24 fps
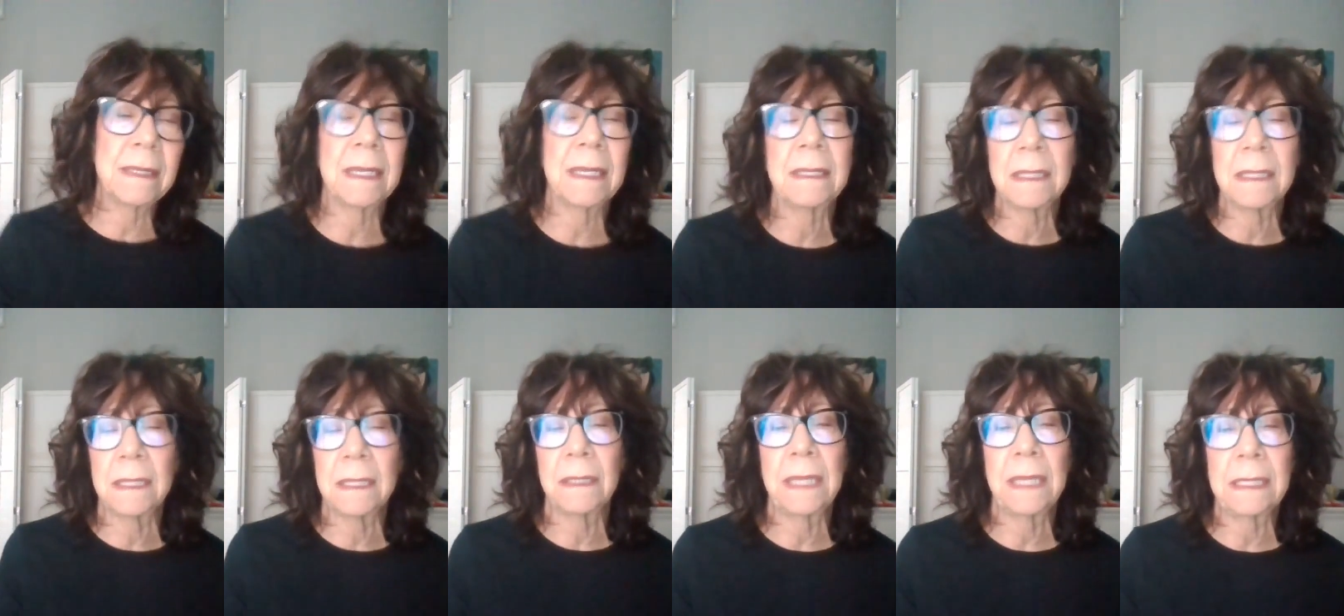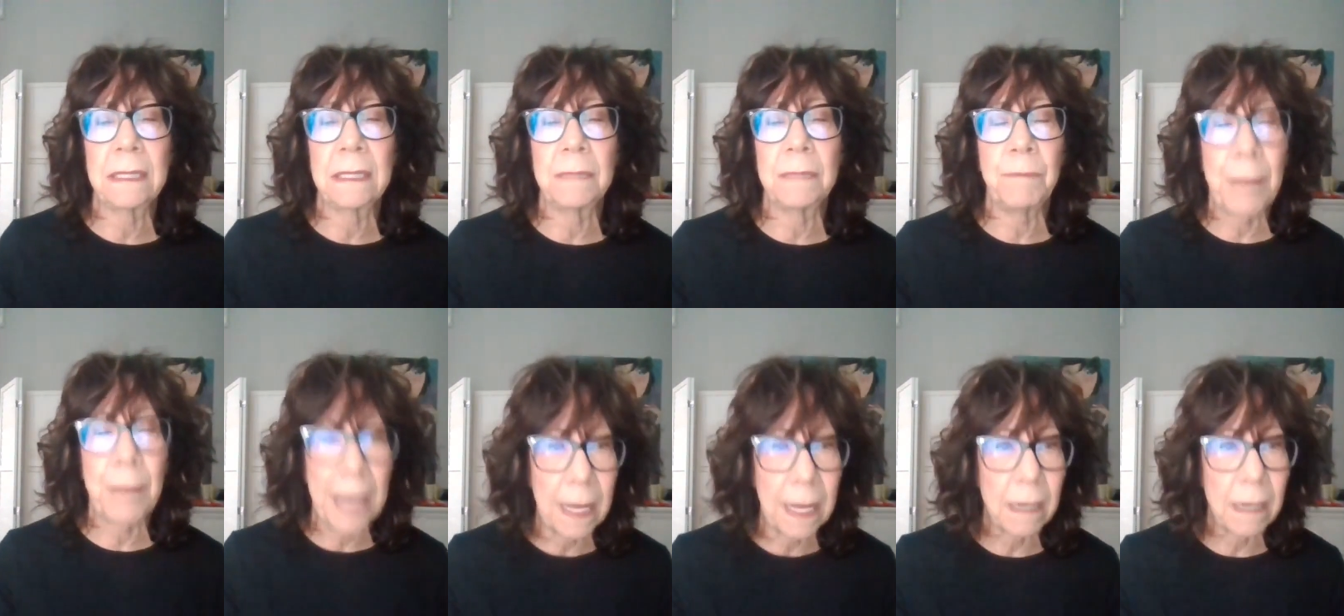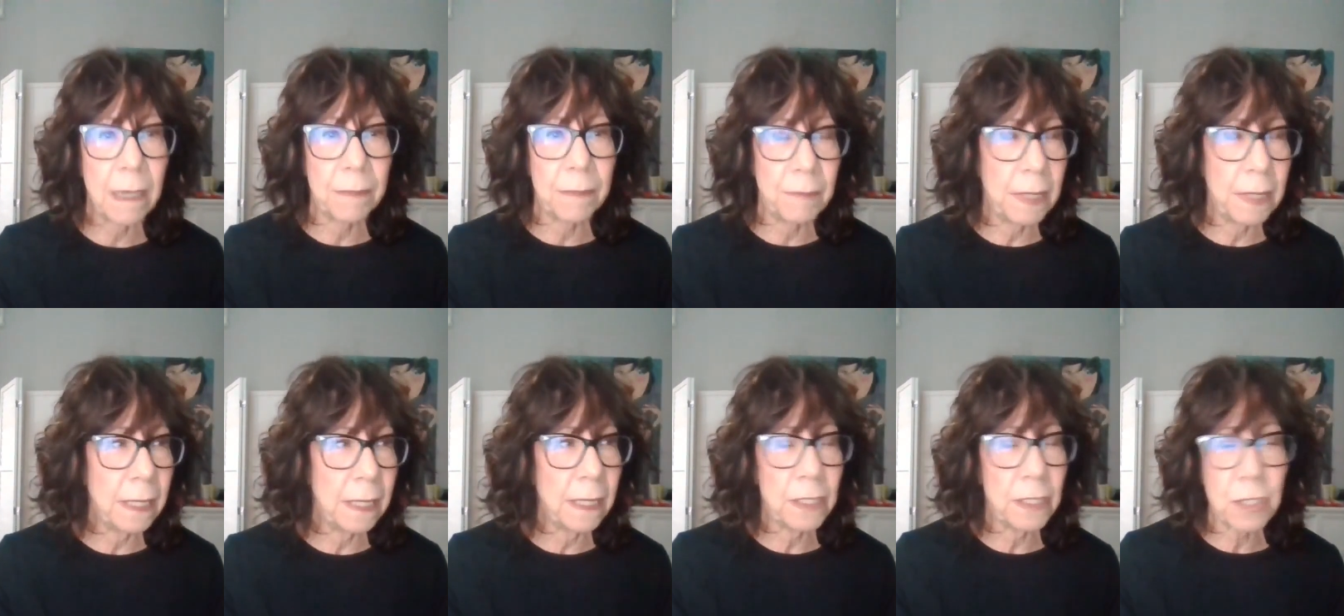That's bad on
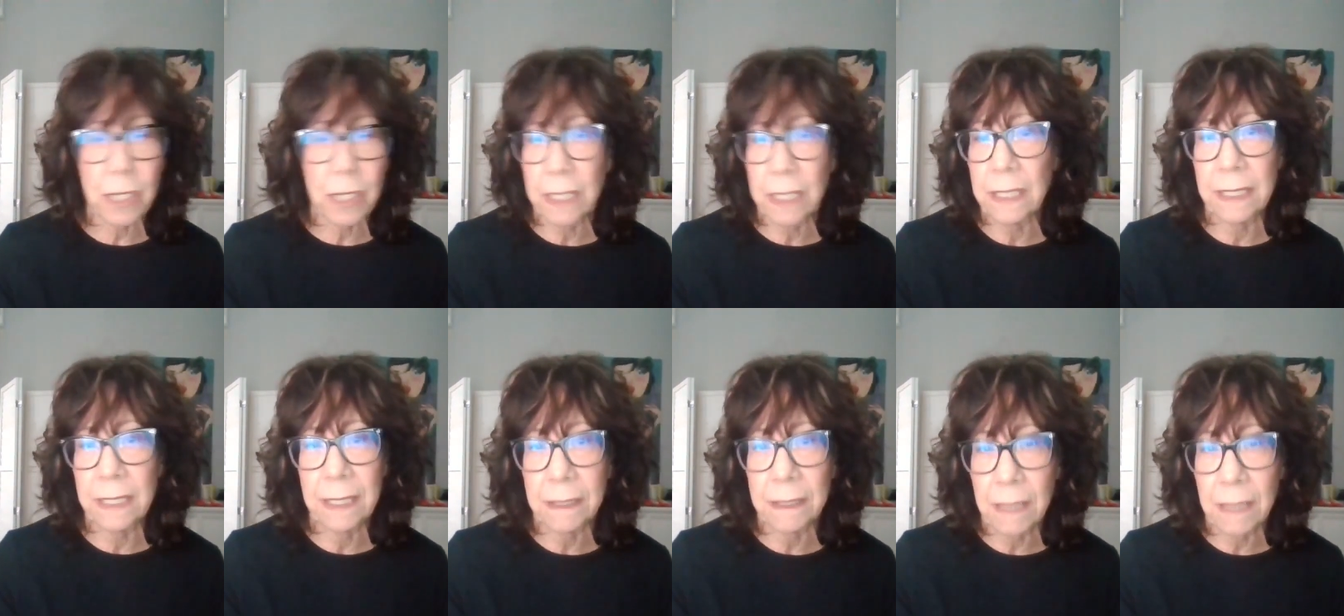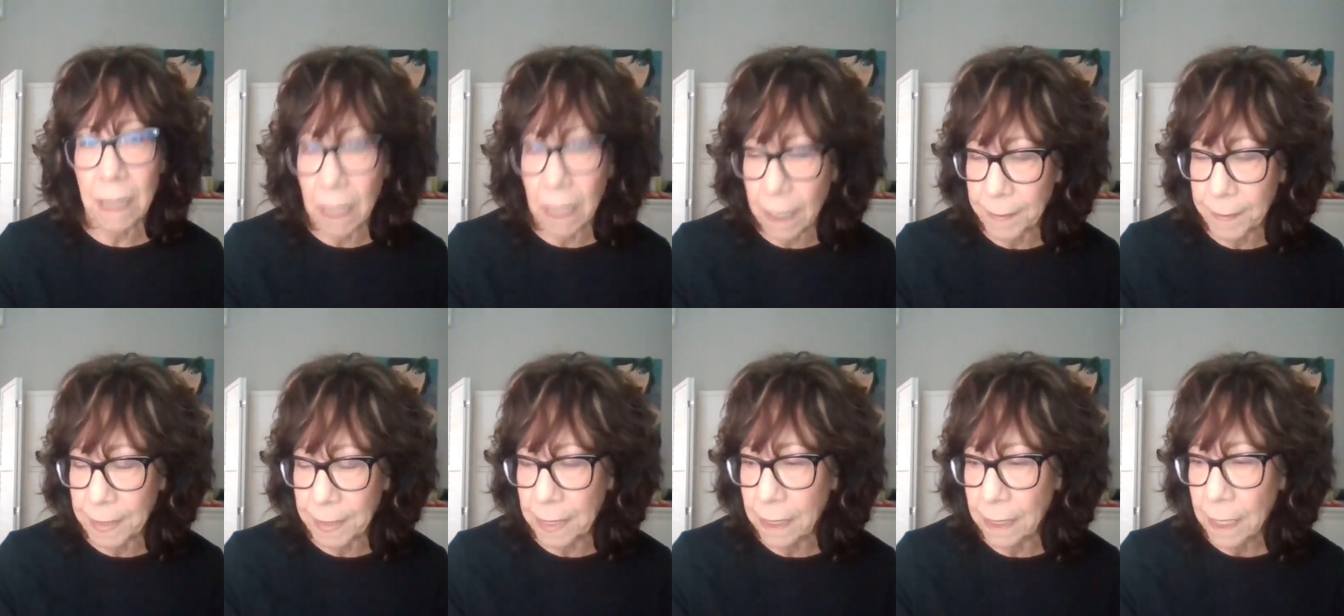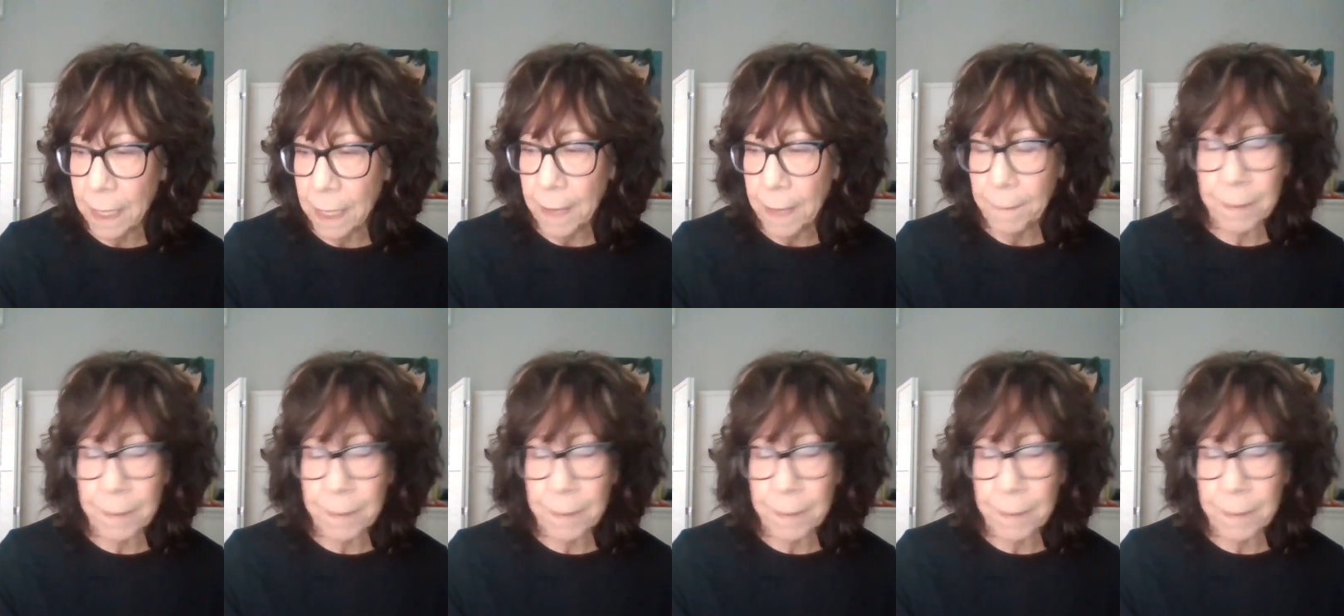me. I need a hobby,